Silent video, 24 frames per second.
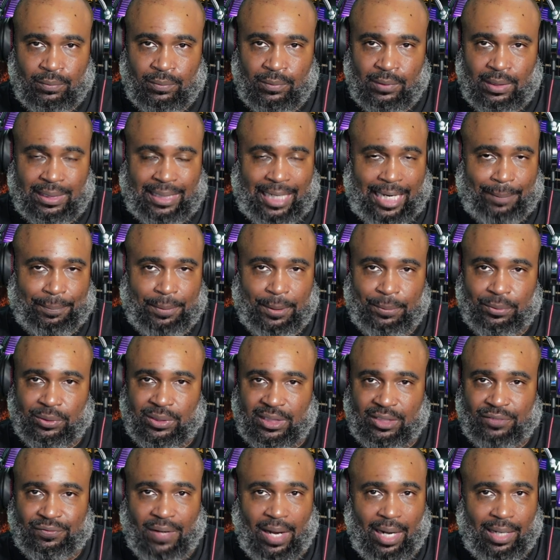a lot of people
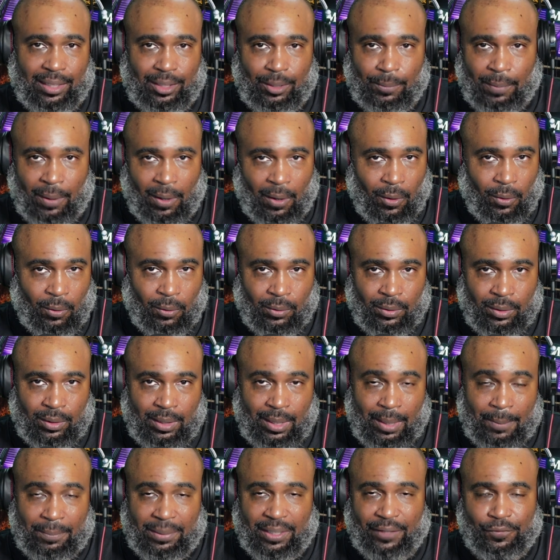just follow the ball.
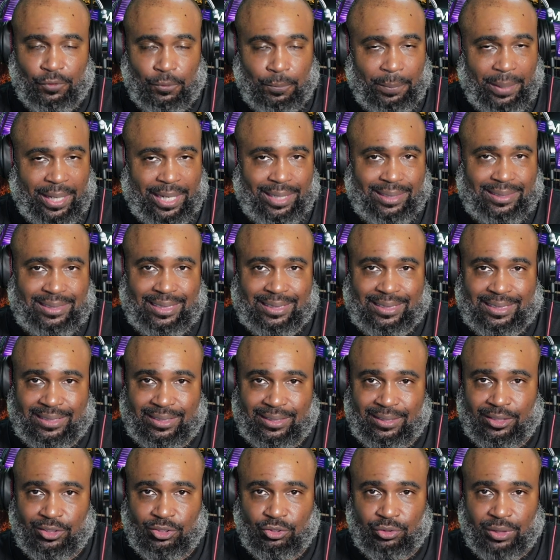But if you pay attention
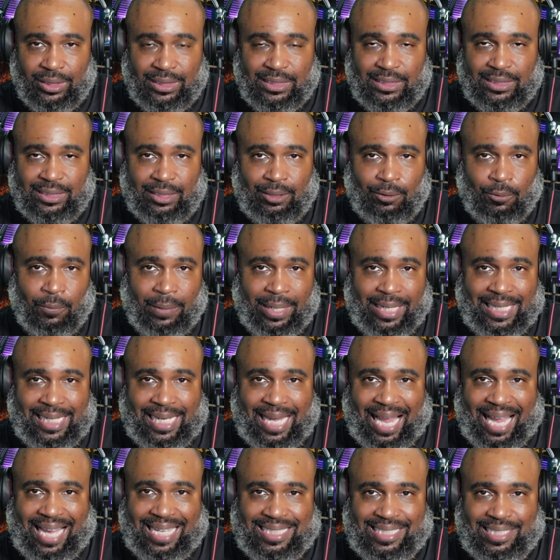to the trenches and the way
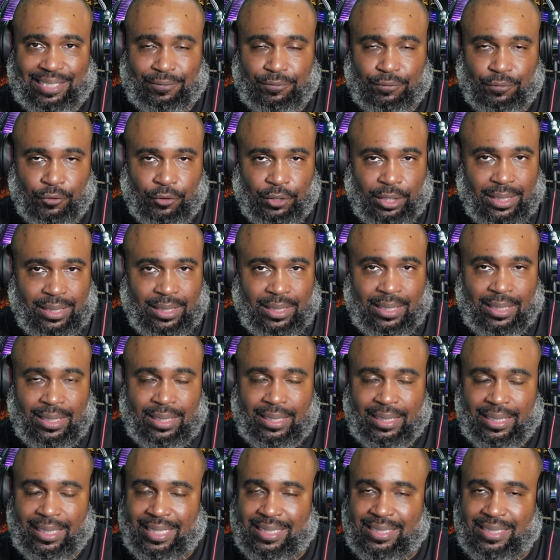guys get free,
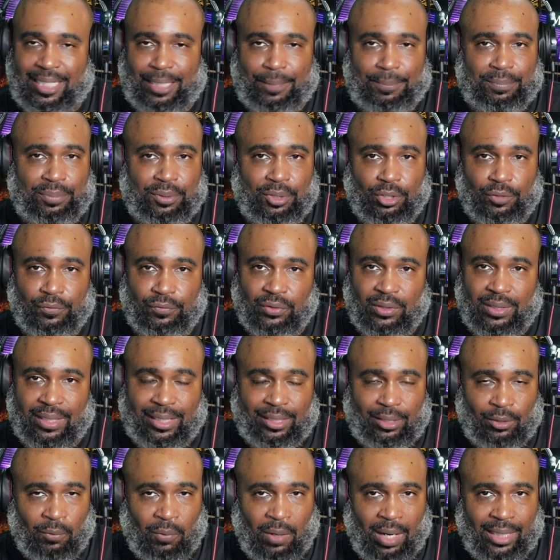it's a beautiful
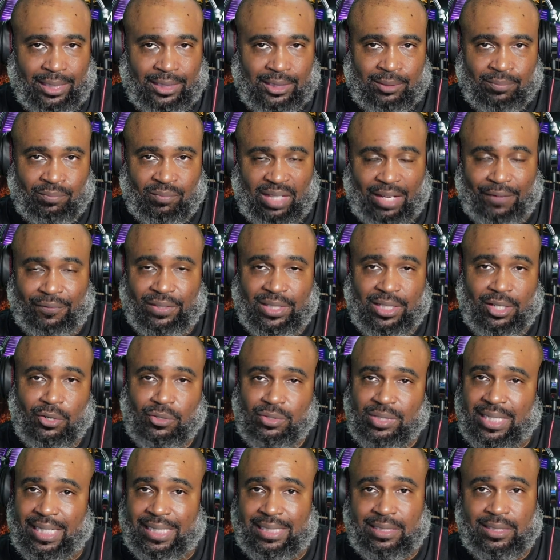thing to watch. And for
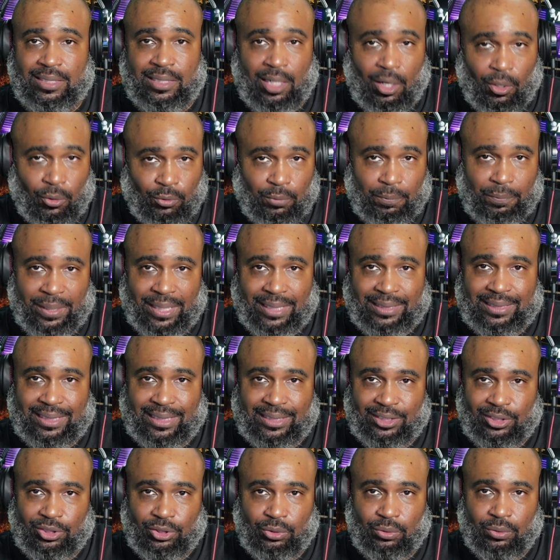those that don't pay
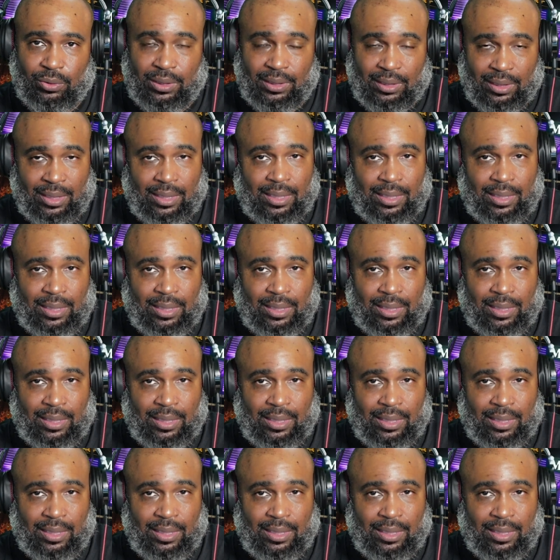attention to it,